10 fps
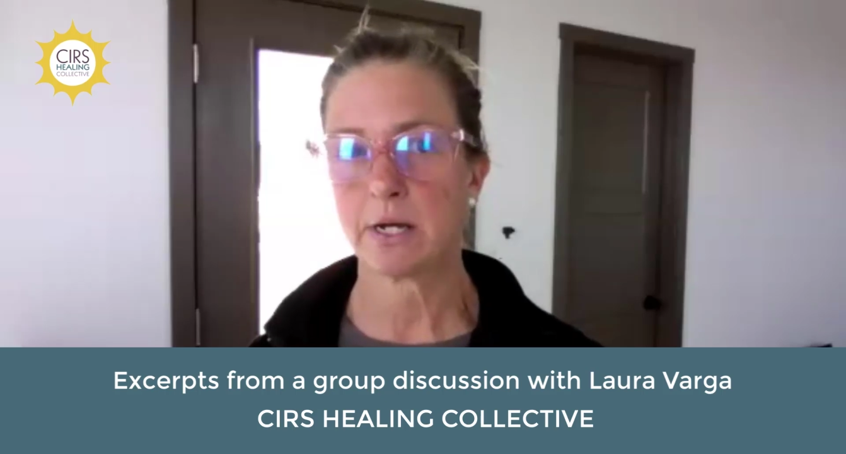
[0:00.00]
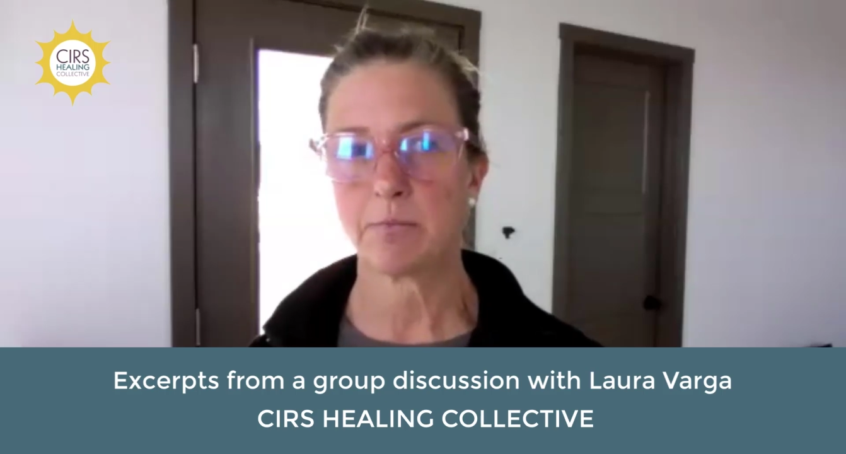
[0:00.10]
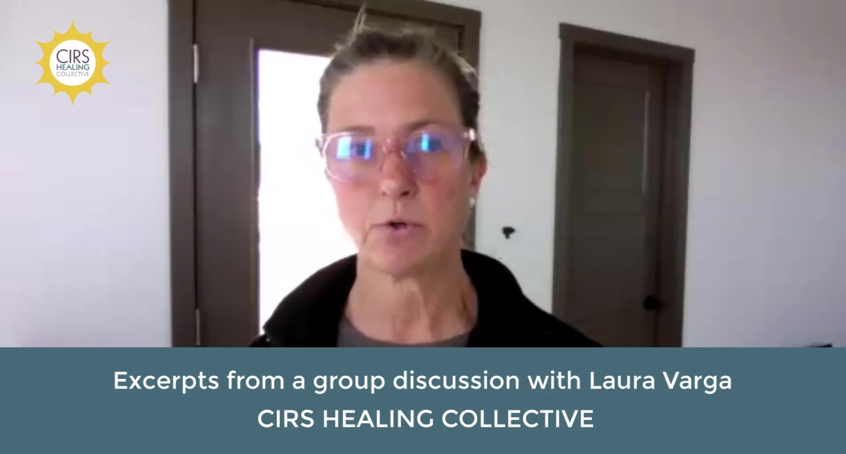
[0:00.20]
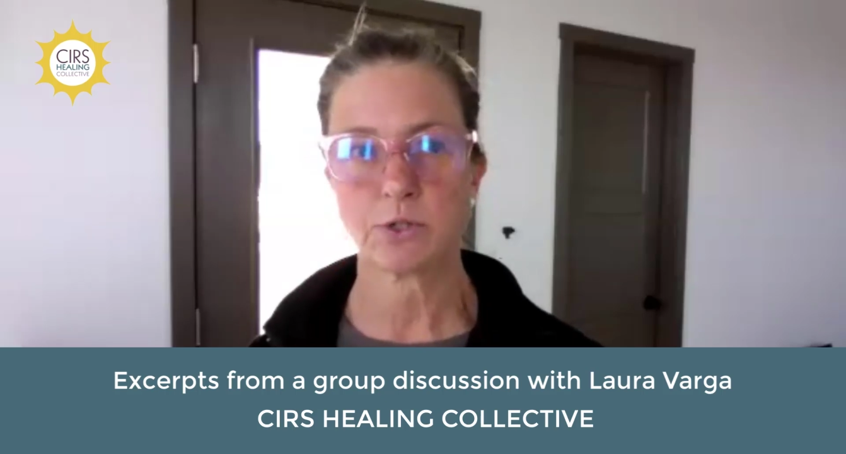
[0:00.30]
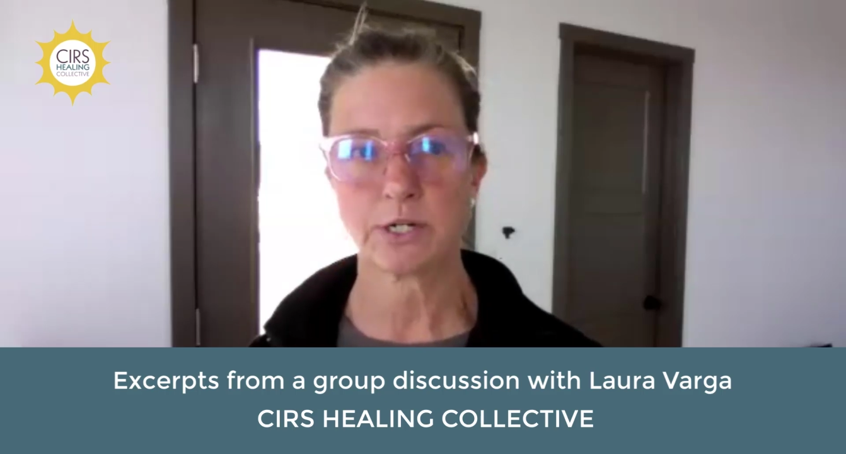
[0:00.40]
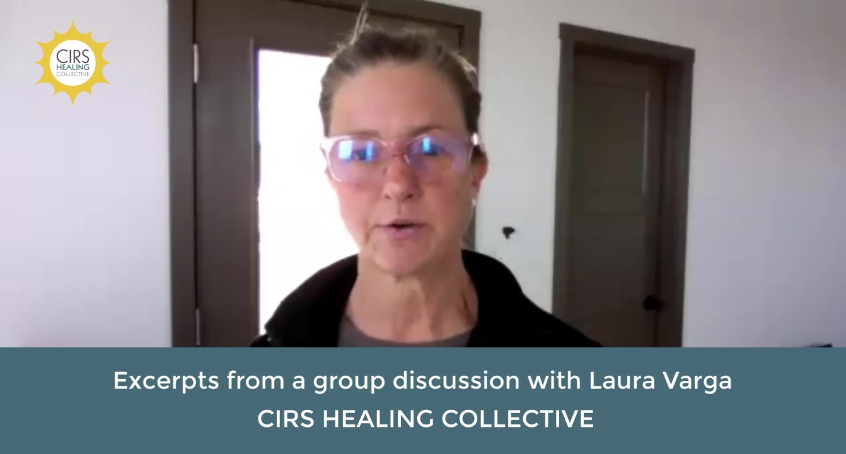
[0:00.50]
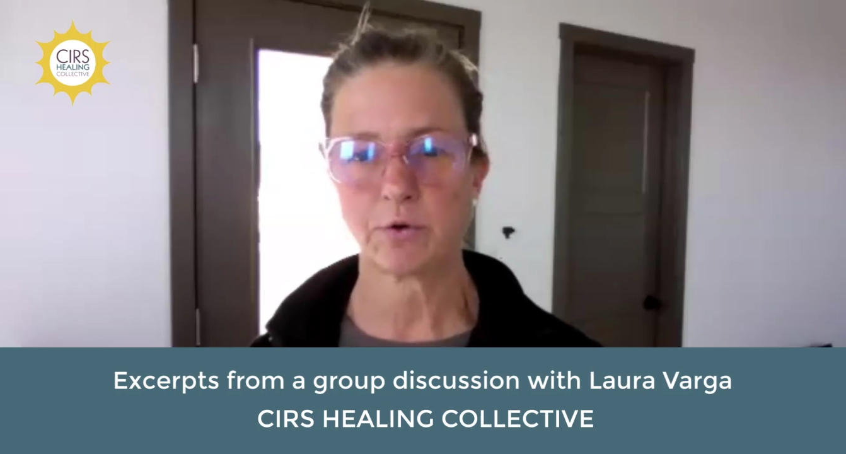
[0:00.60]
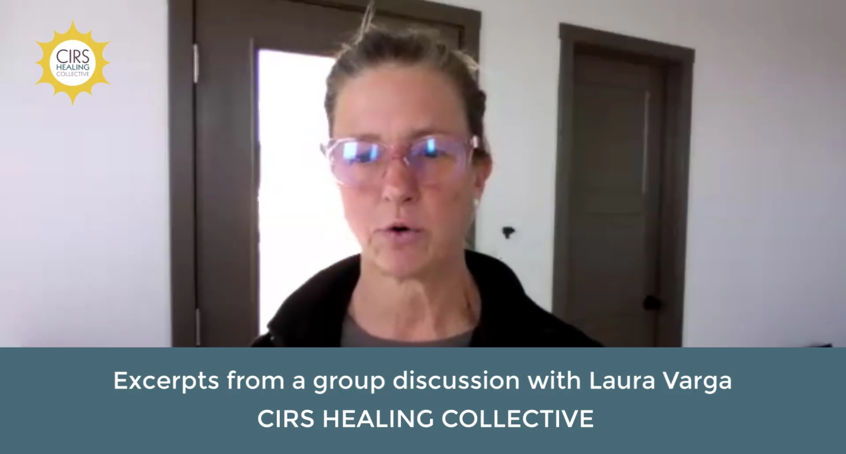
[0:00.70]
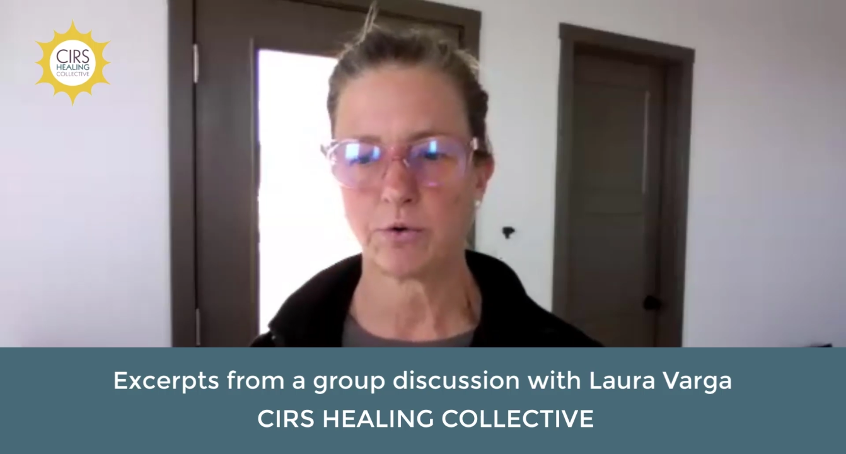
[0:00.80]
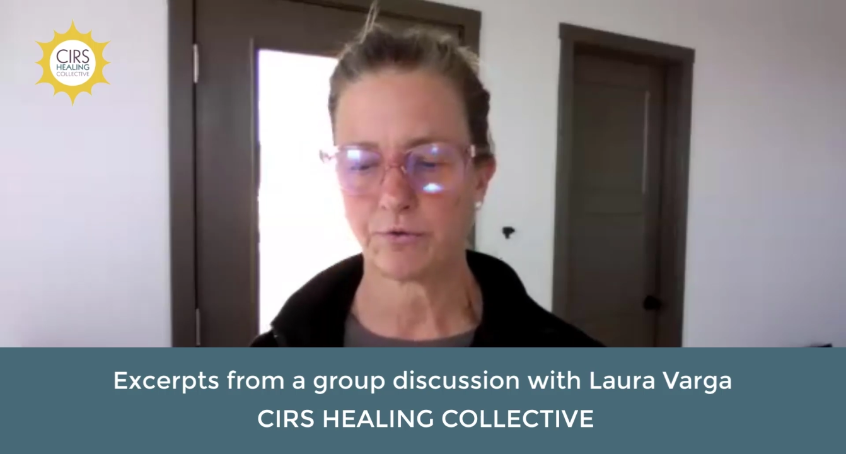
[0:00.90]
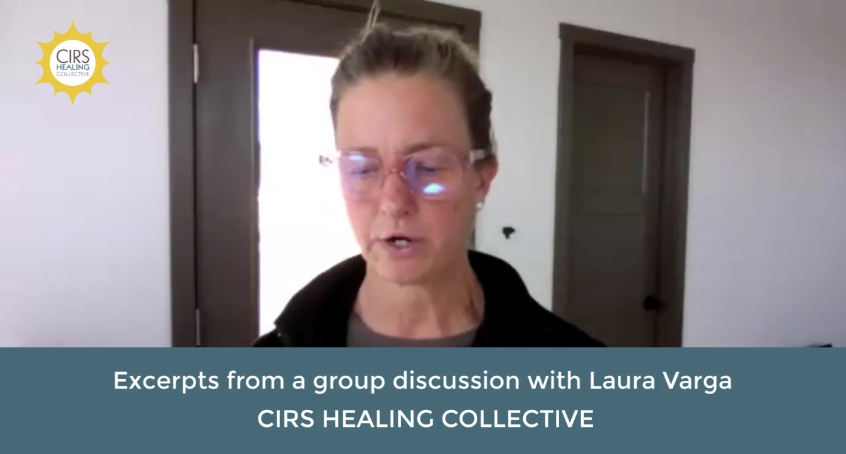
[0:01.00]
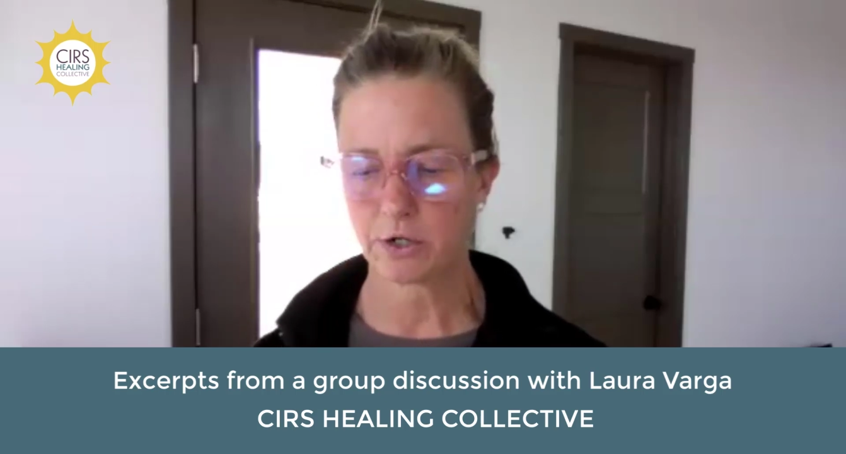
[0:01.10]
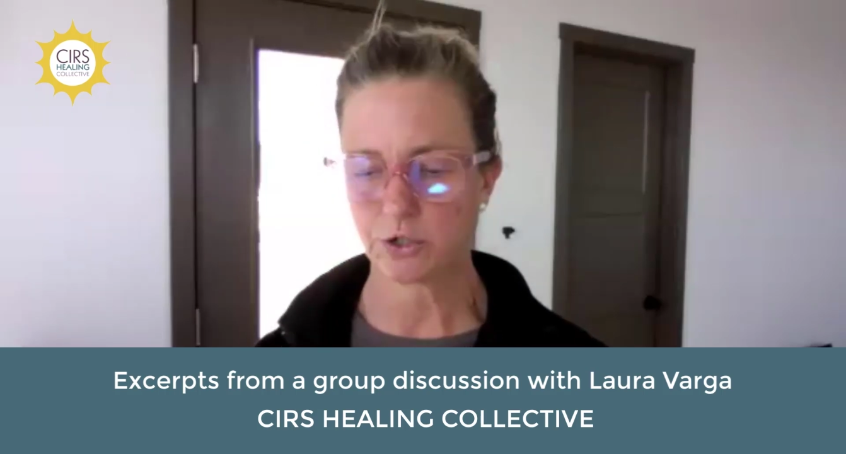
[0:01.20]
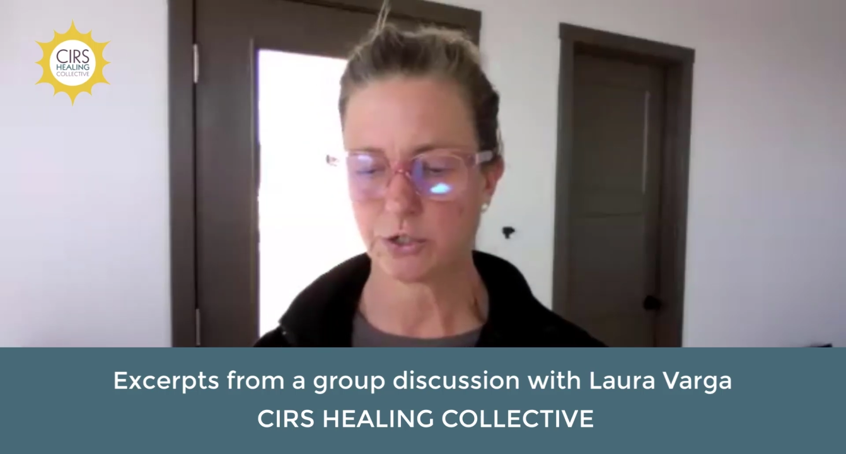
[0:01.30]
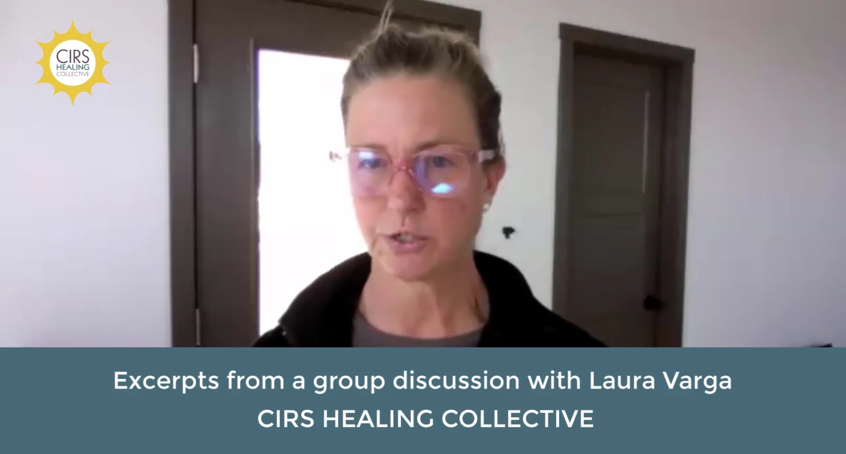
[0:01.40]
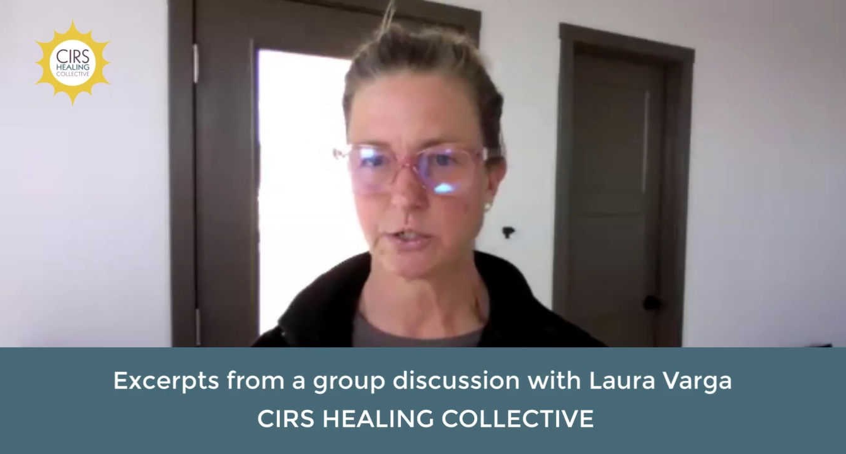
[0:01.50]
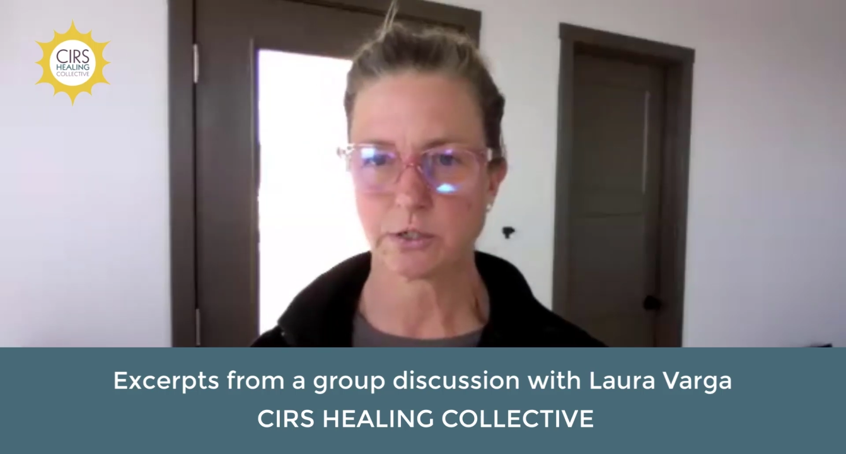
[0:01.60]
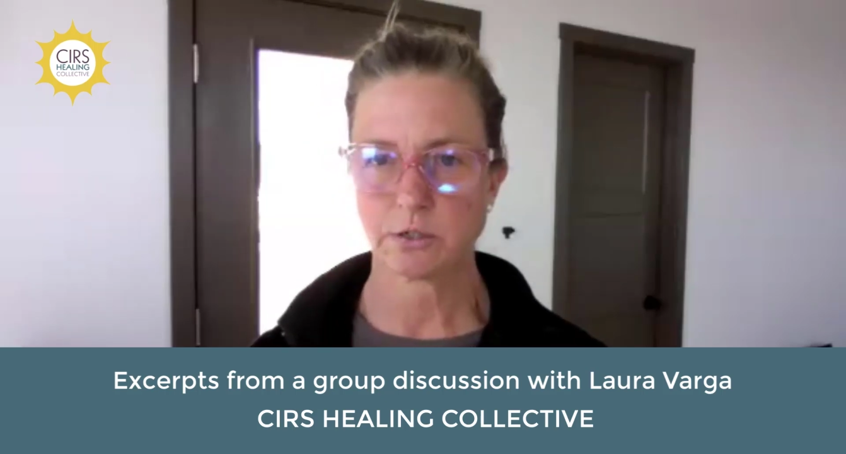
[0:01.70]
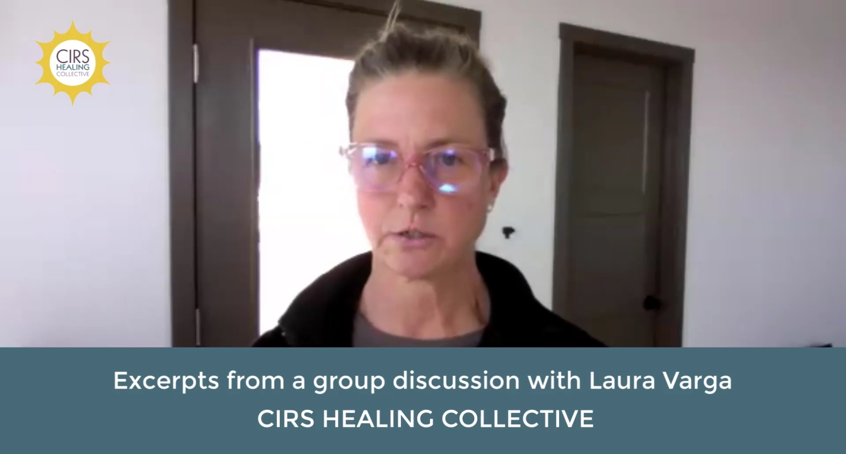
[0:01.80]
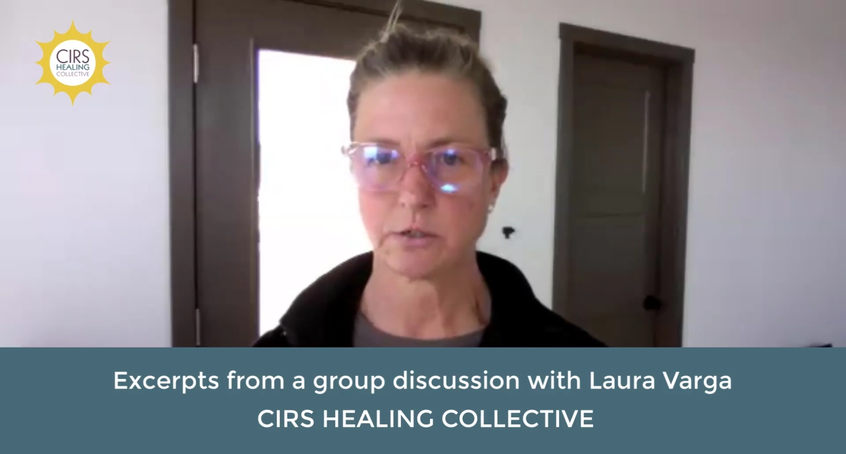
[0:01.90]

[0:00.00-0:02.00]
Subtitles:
and most have co-infections.